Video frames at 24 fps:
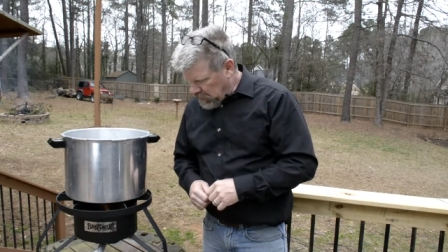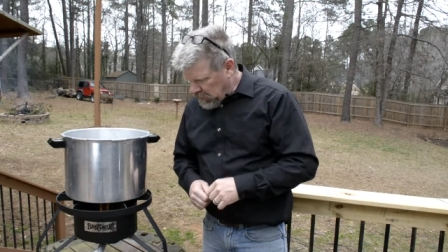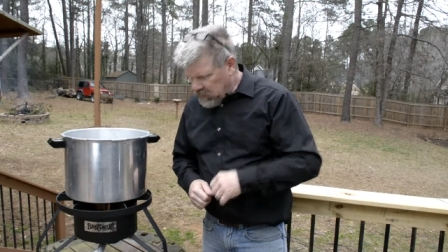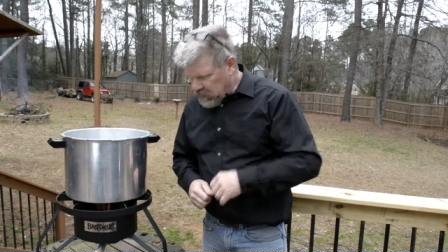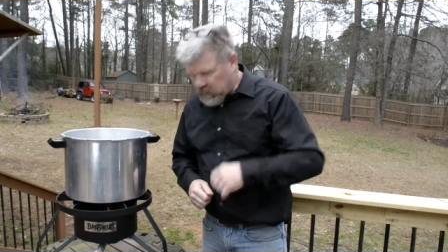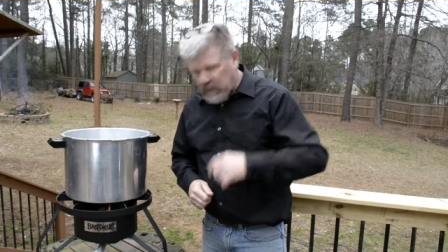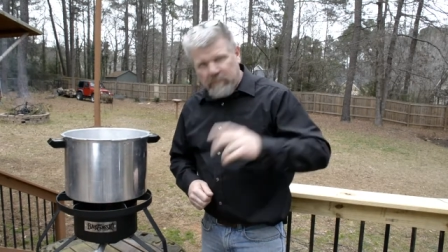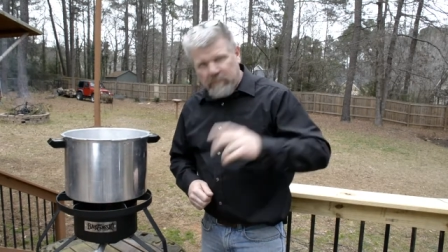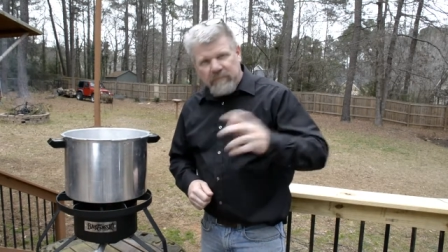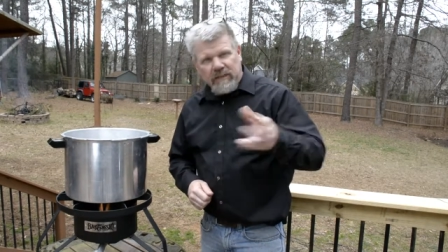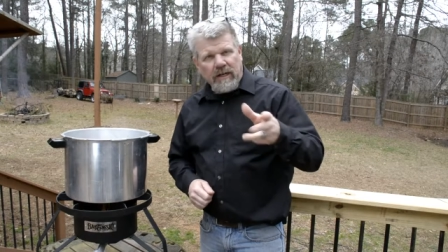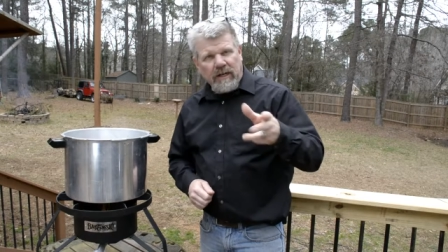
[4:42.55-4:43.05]

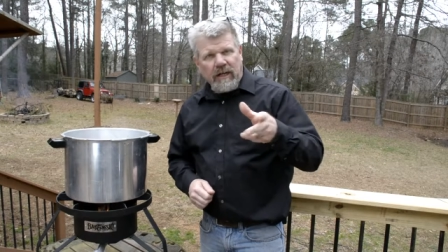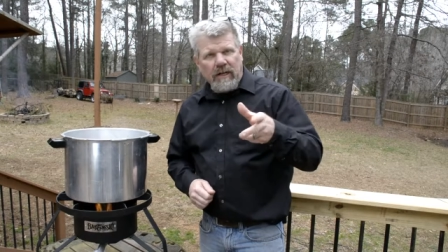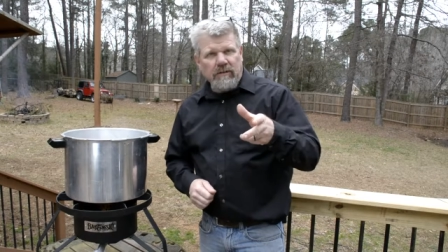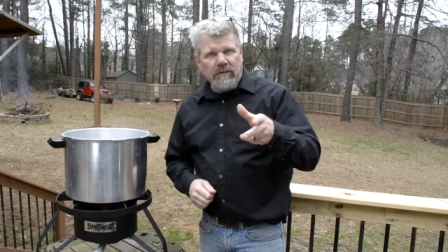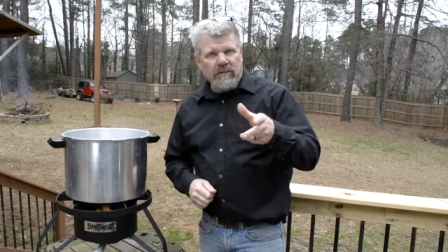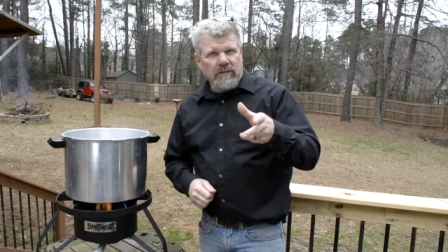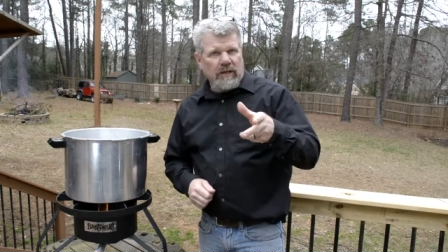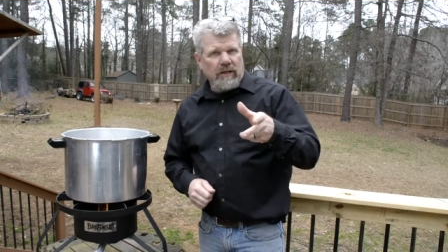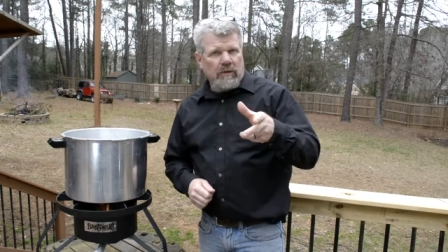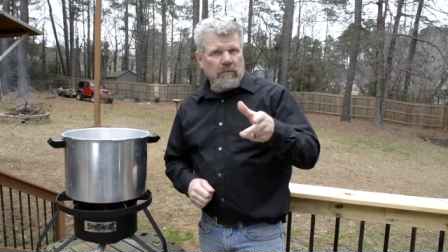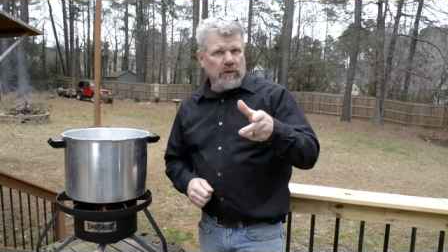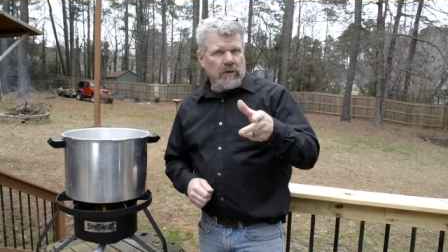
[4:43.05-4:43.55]
something
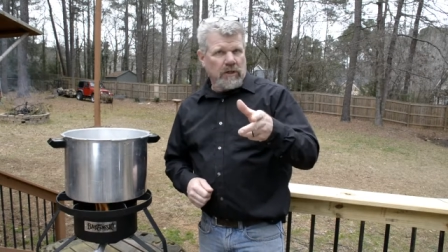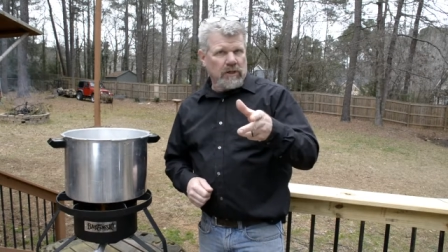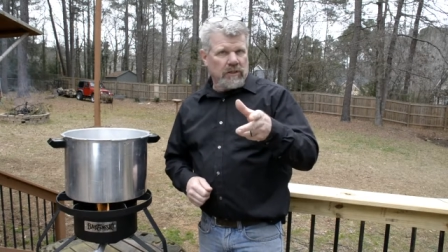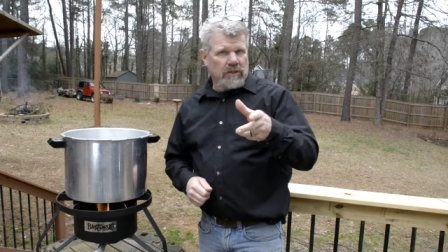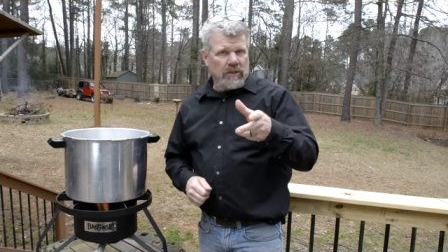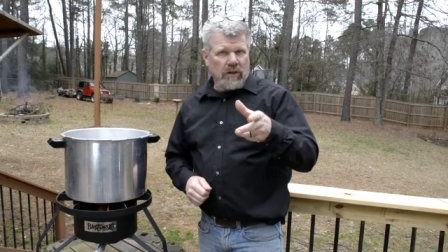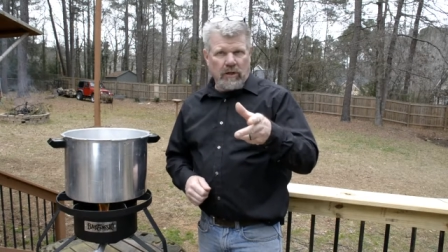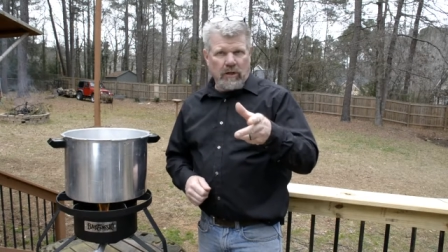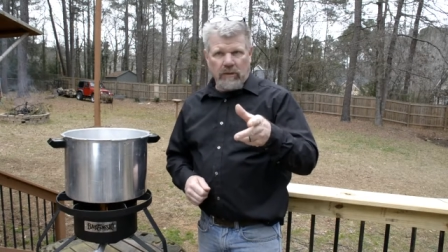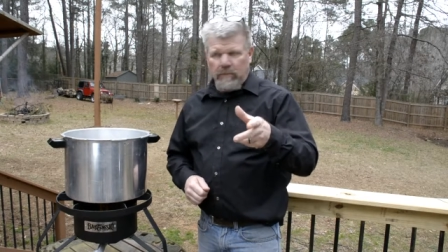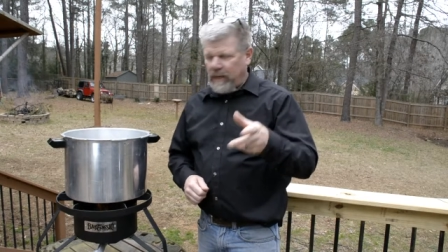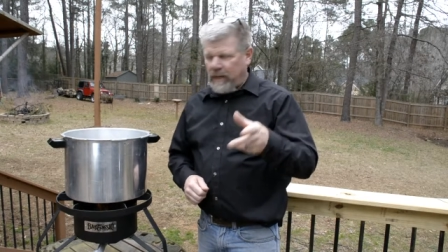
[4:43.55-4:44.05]
else I wanted to
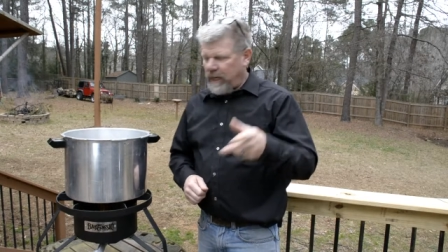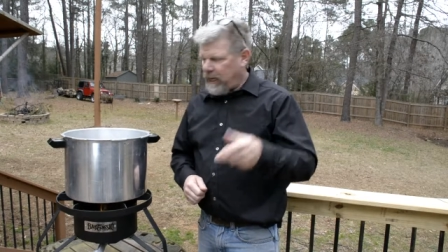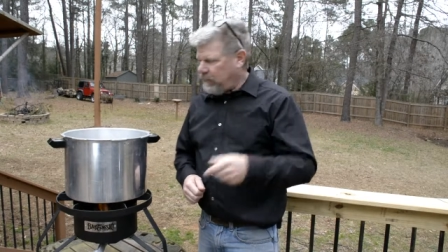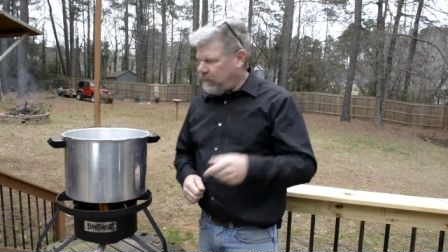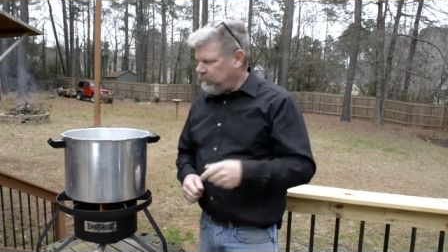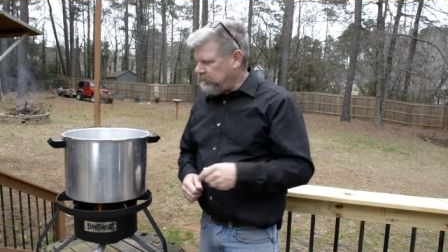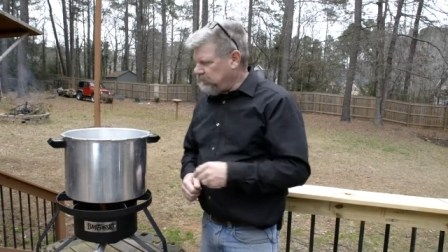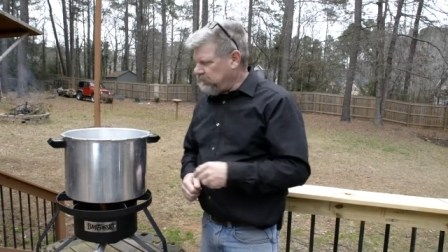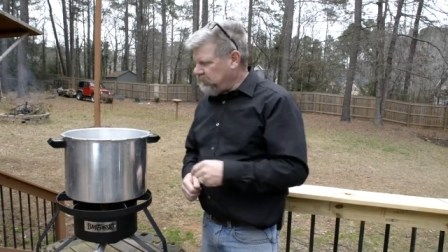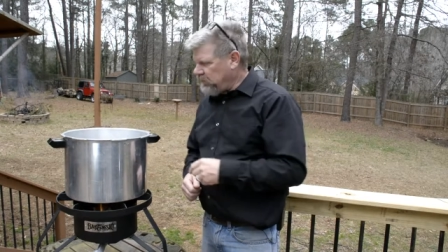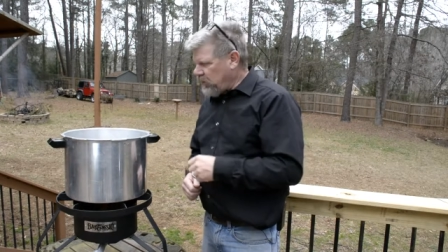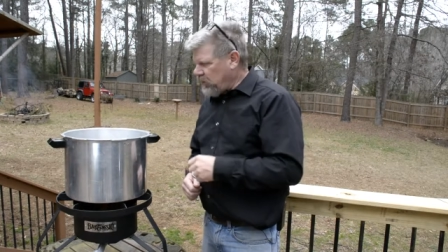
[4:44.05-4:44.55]
talk
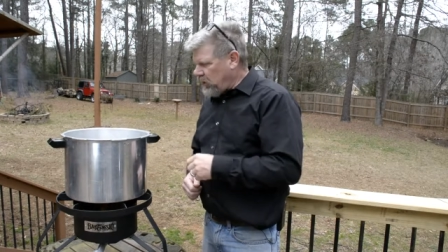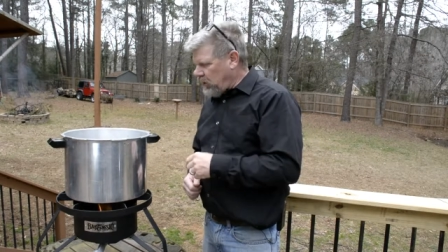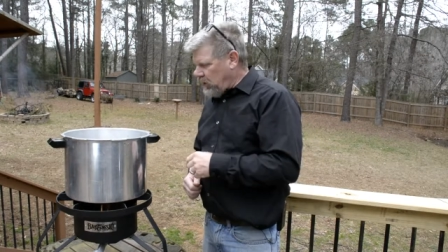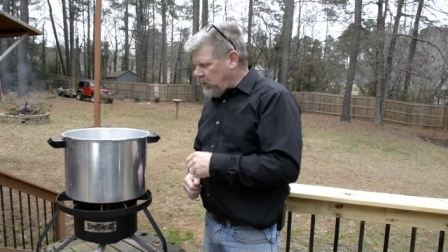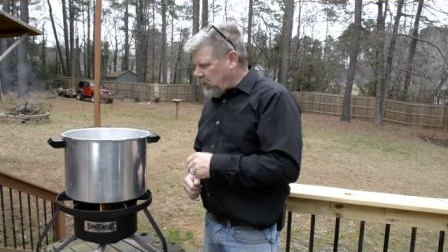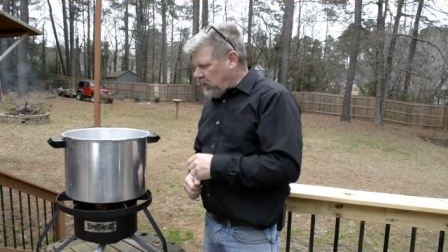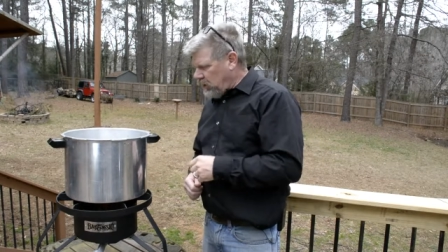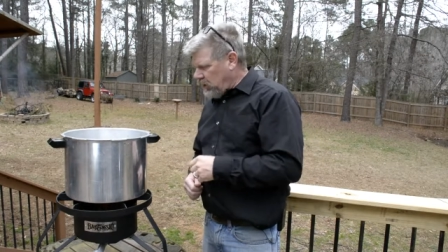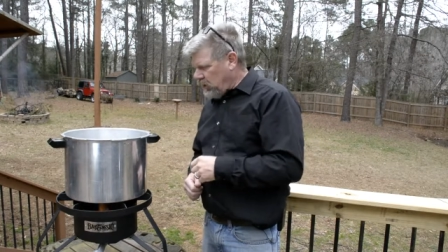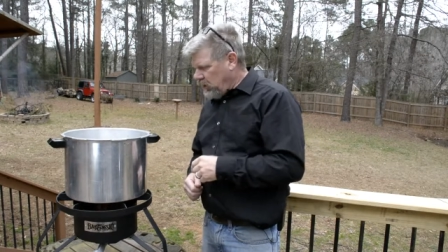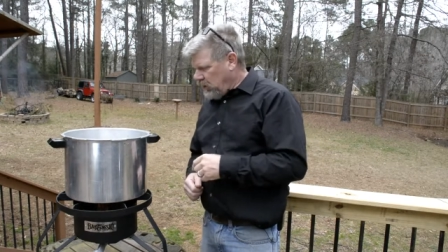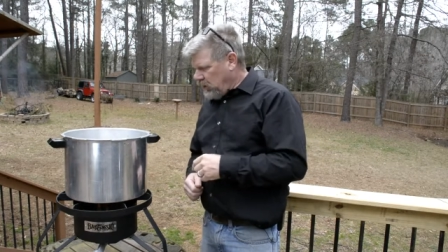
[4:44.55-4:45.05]
about
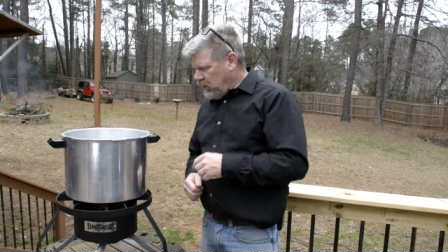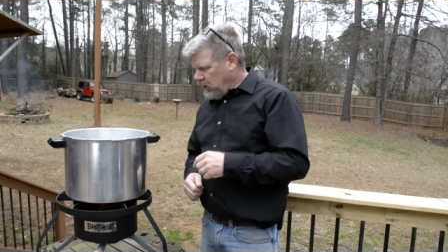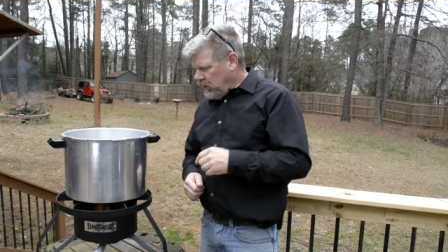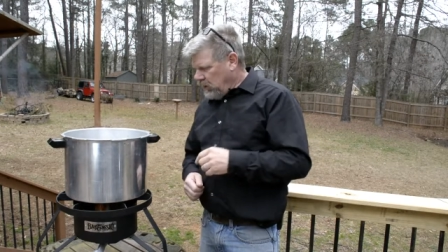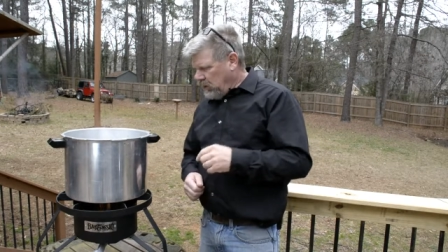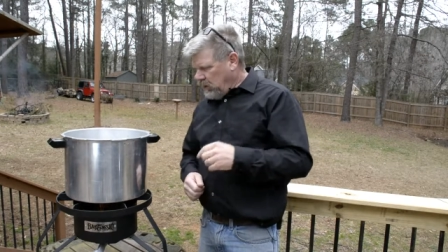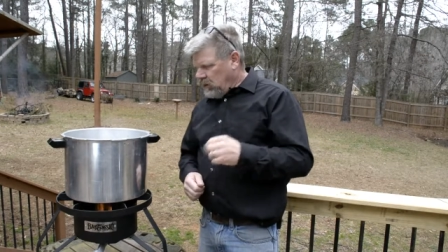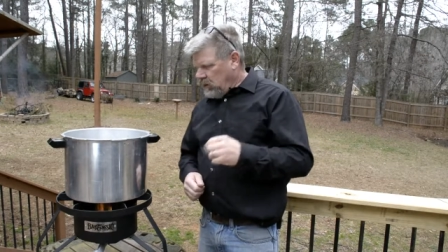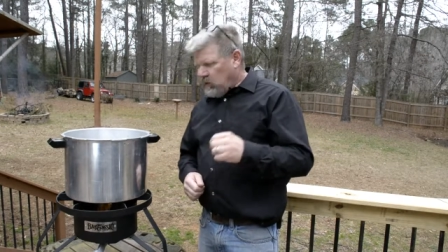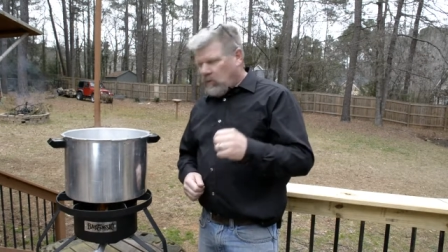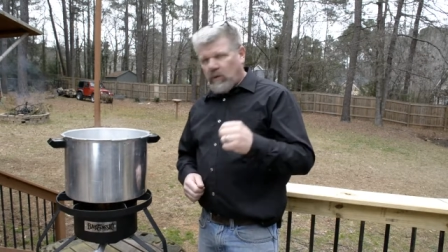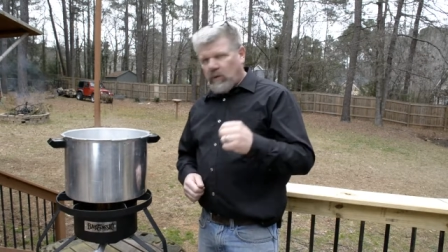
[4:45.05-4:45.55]

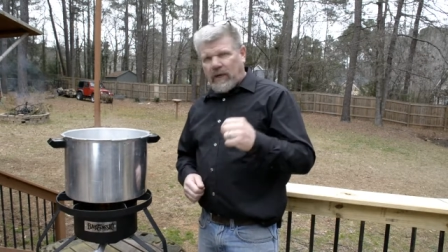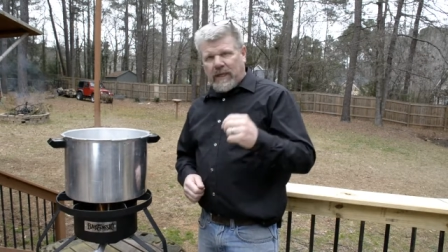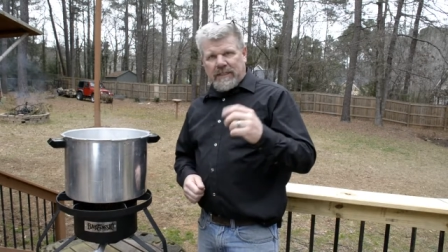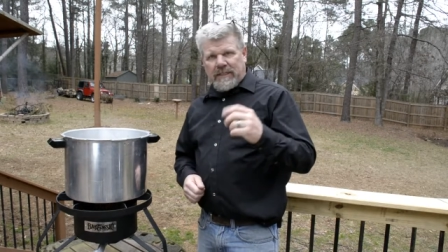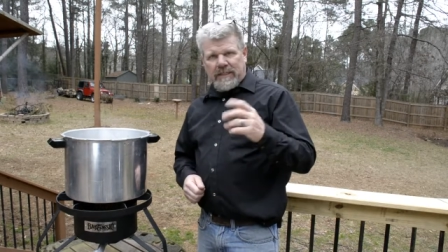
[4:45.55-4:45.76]
when